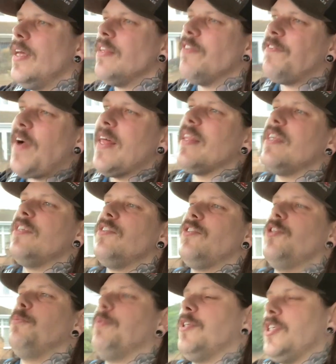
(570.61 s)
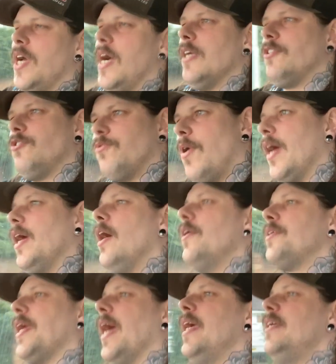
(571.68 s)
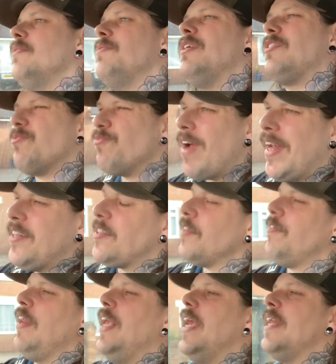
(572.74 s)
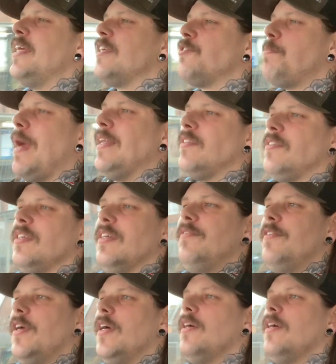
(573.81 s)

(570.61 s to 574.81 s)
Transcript: The fact that it's supercharged, right, okay, it's relatively inexpensive